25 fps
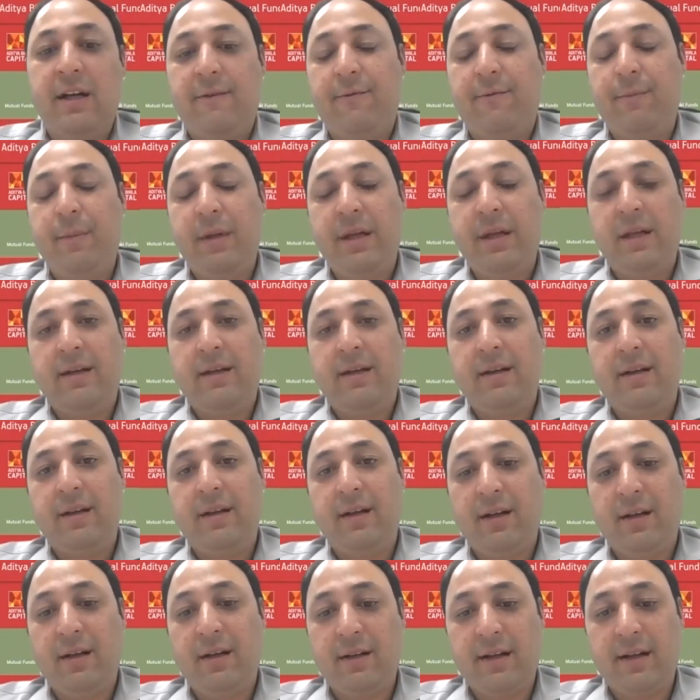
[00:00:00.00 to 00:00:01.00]
have been
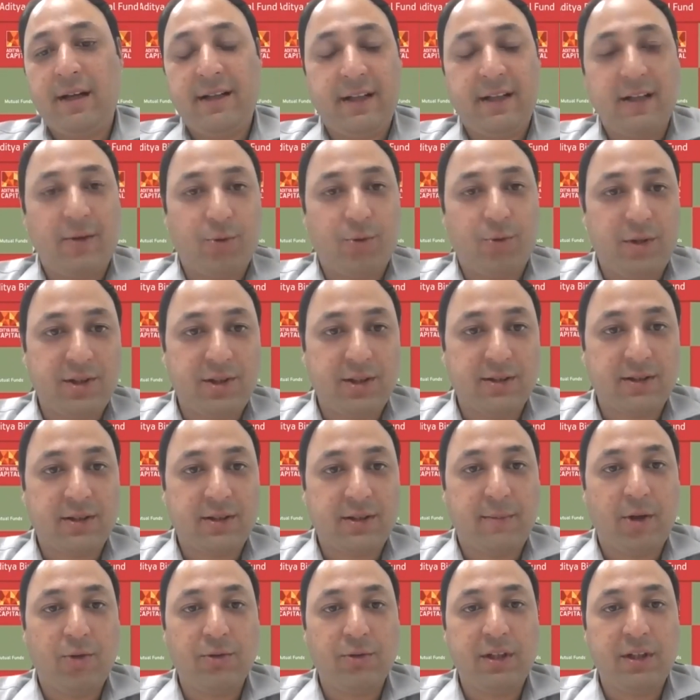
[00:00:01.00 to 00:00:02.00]
writing questions
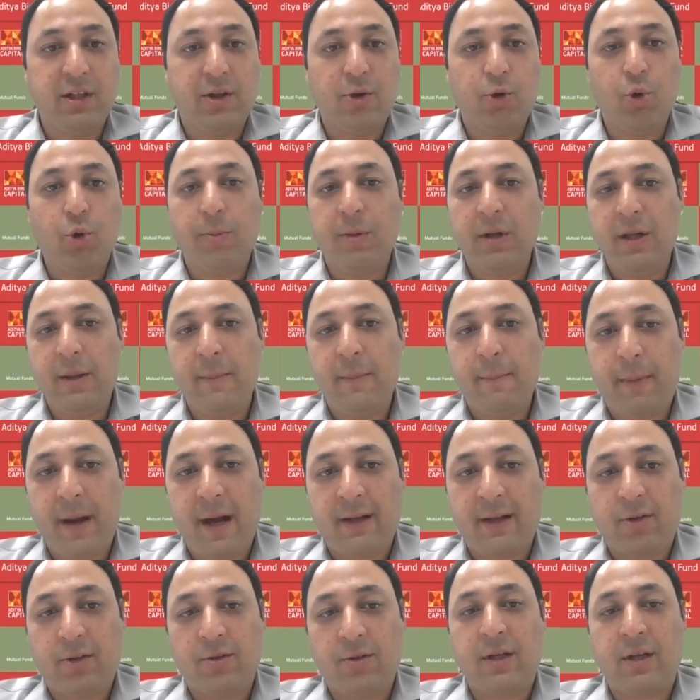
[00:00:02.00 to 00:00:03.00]
about the global
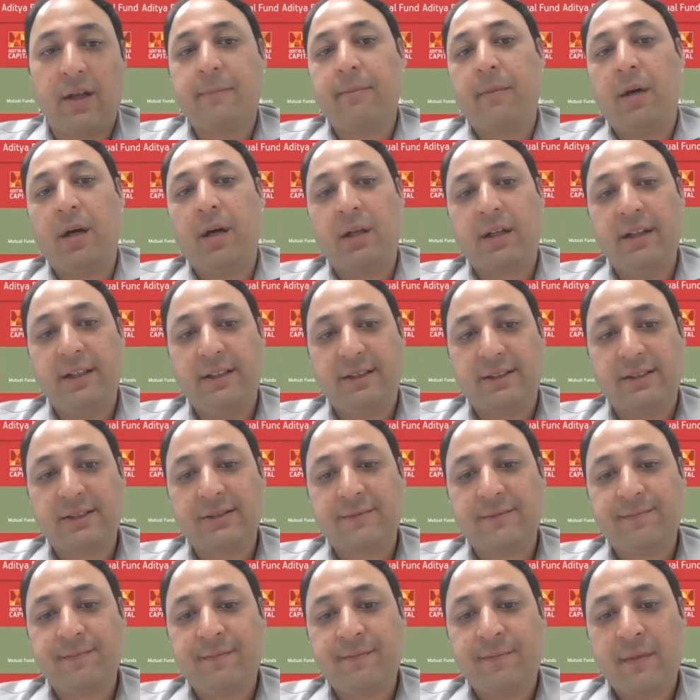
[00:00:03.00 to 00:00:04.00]
impact on our
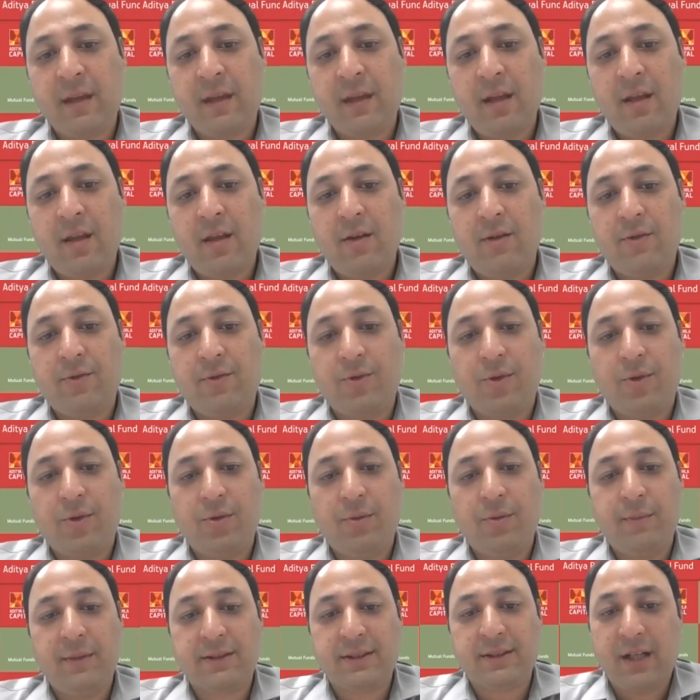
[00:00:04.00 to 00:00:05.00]
markets.
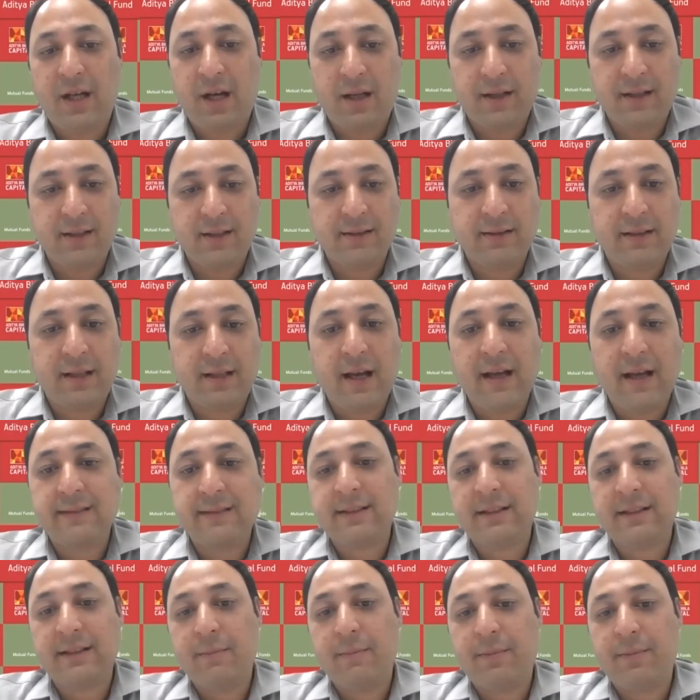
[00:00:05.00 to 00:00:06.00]
So Mr. Anand
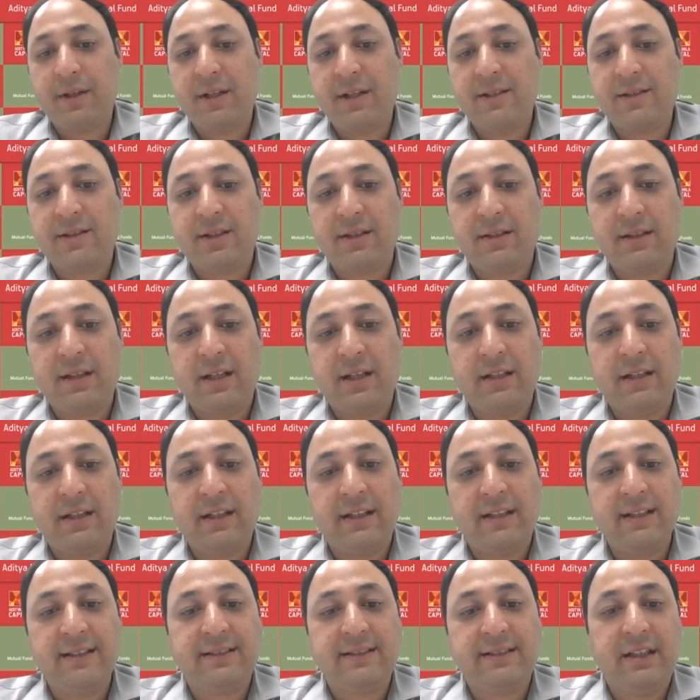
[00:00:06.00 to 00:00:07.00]
has an apprehension that
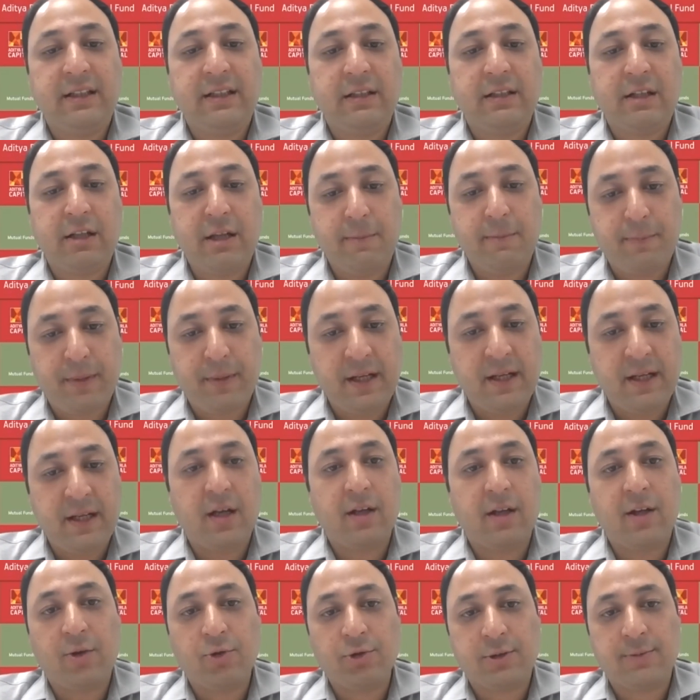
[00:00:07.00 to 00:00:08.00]
it is the tapering
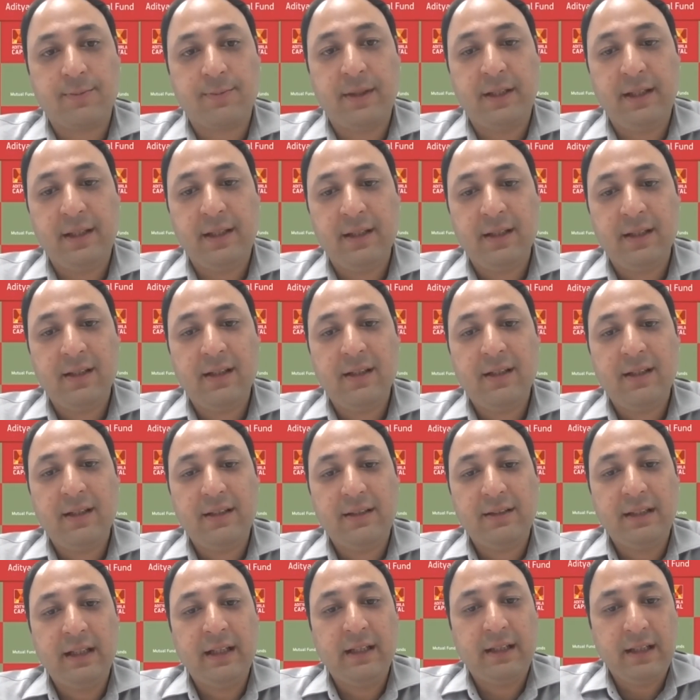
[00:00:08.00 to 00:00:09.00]
announcement
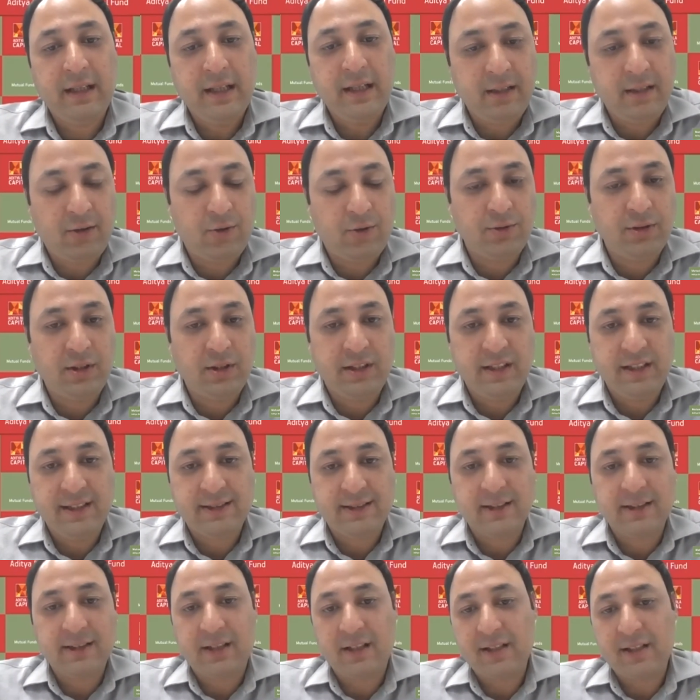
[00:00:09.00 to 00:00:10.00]
that led to the
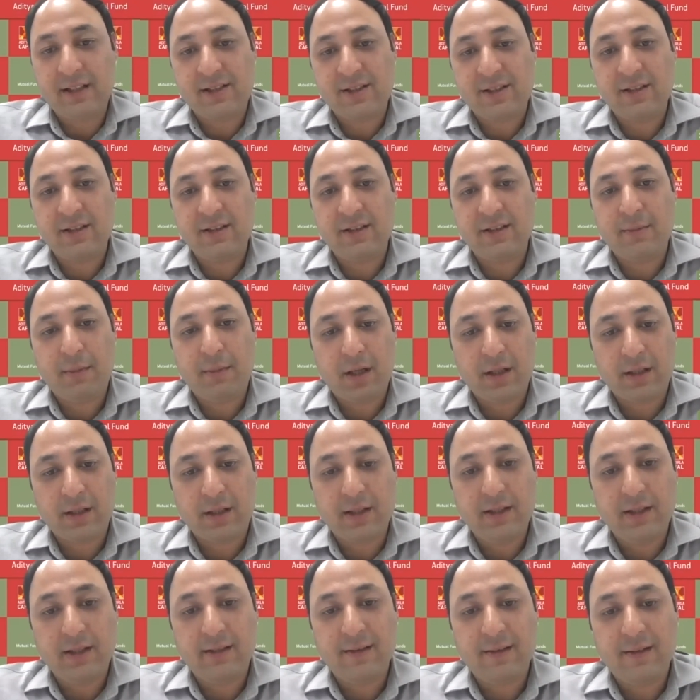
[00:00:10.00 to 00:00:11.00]
recent correction in the
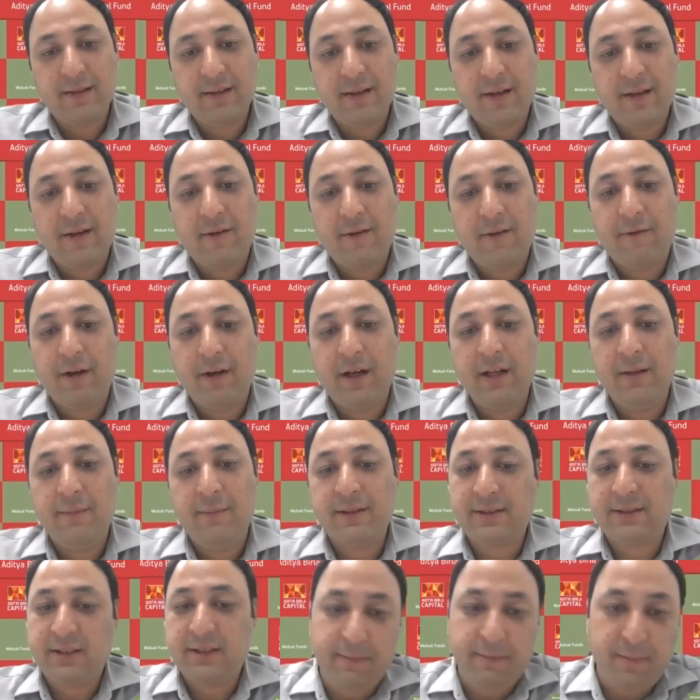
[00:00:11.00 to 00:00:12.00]
market, while
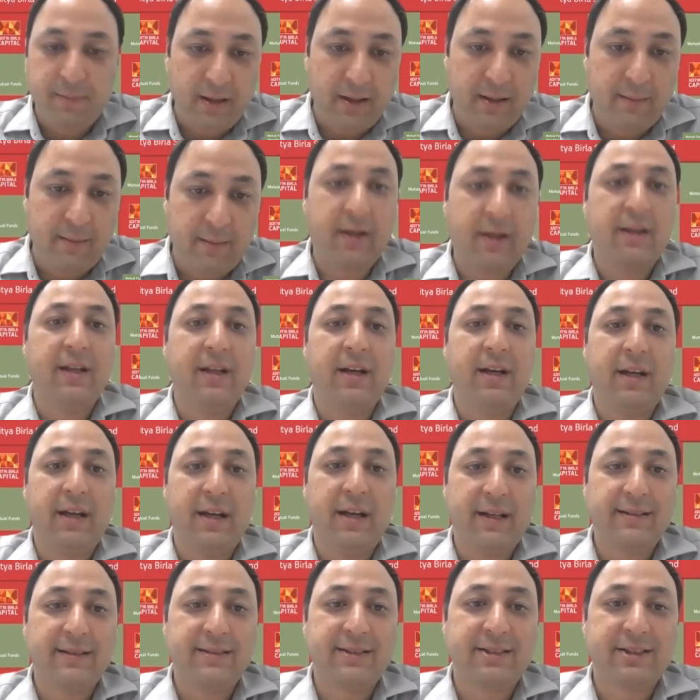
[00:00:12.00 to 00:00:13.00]
Ms. Deepa Malia
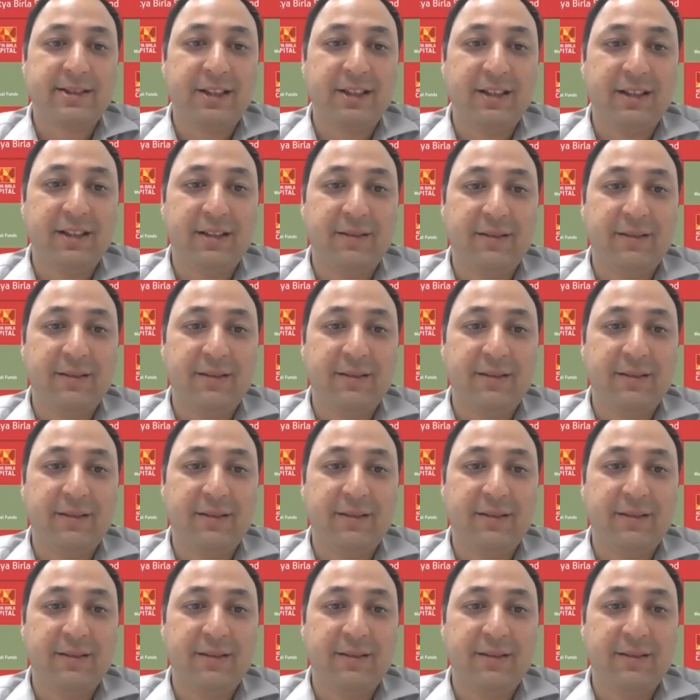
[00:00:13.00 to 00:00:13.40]
has